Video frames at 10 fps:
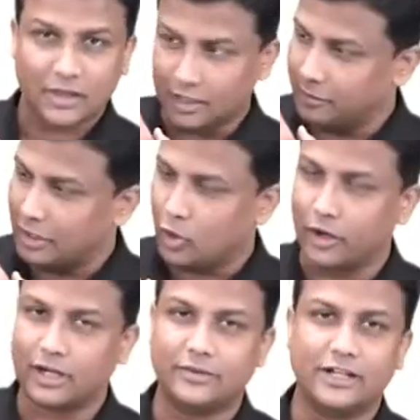There will be a
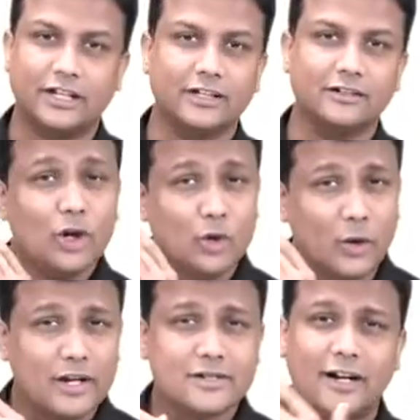concavity here. To
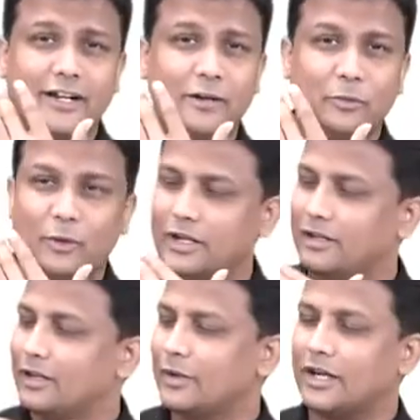understand that more
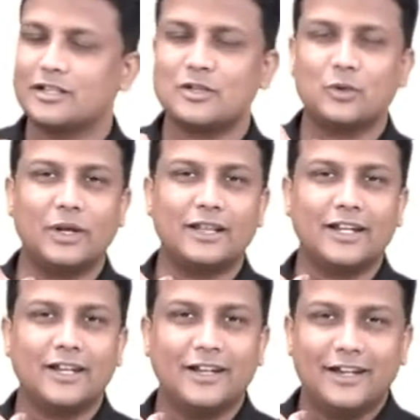clearly, you can just do one
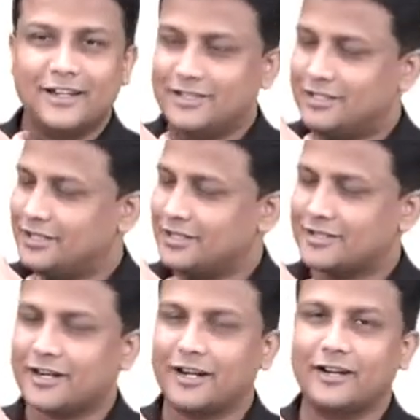thing,
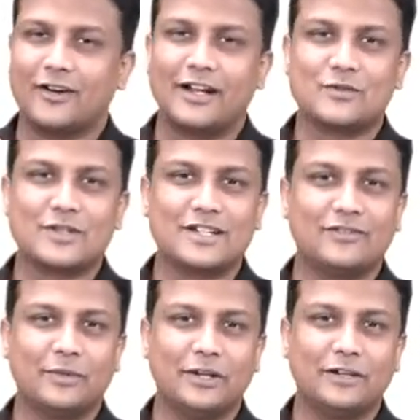just cut it transversely
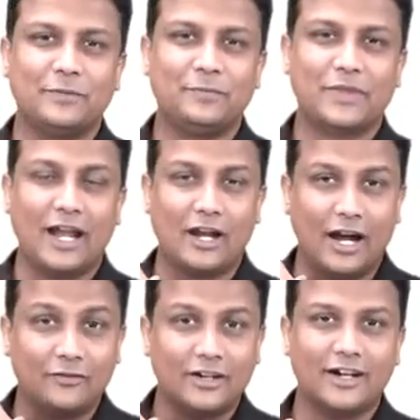from here. And
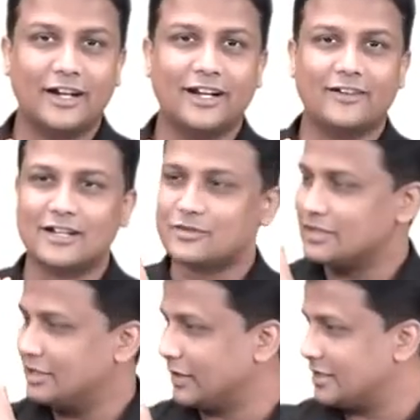after cutting it
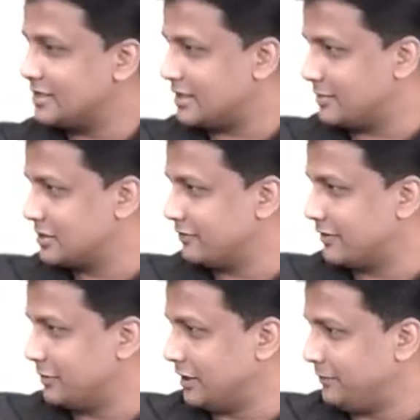transversely, you can just observe
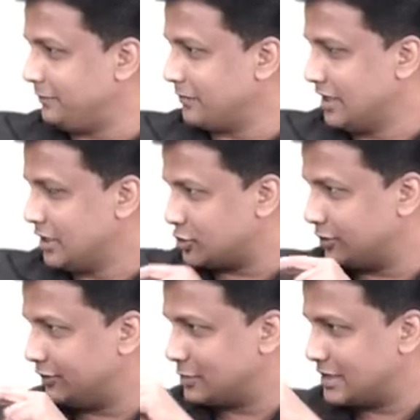from here. So
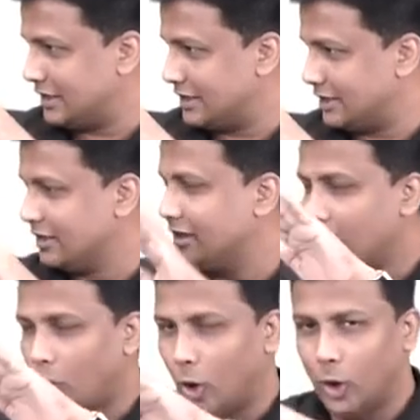if you see there,
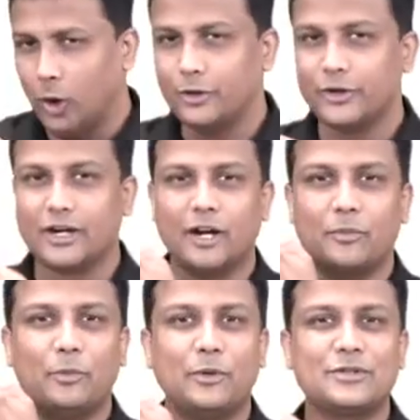all your
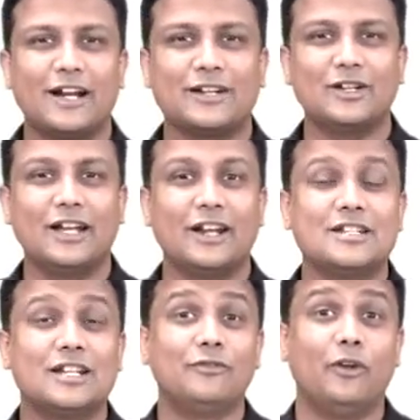carpal bones are actually
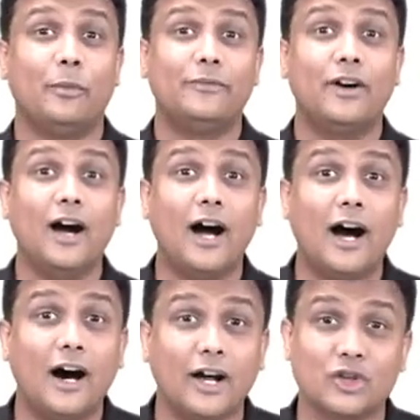arranged in the form of a
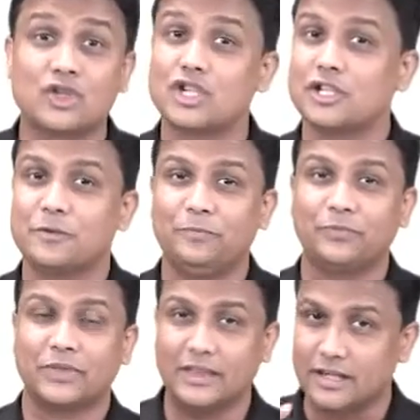arch.
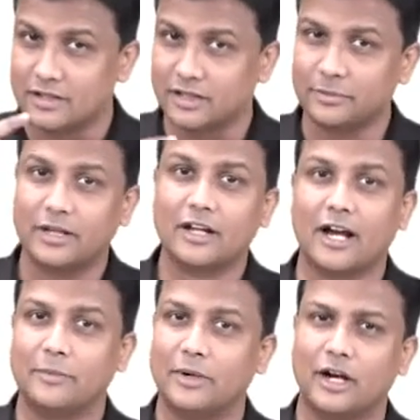There is nothing but the
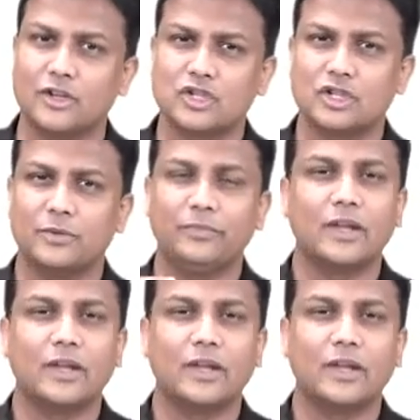carpal arch.